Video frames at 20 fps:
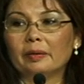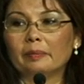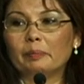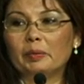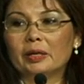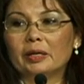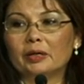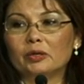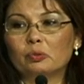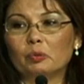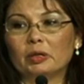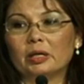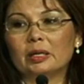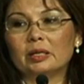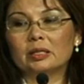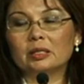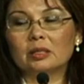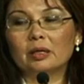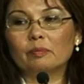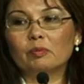Because when
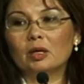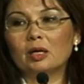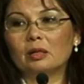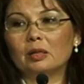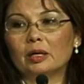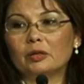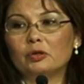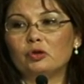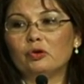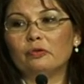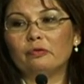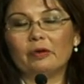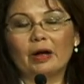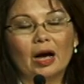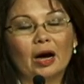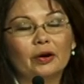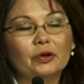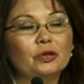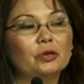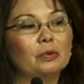it's something that you
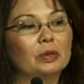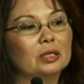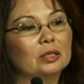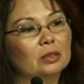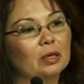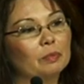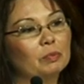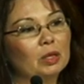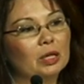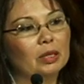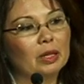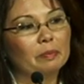value and something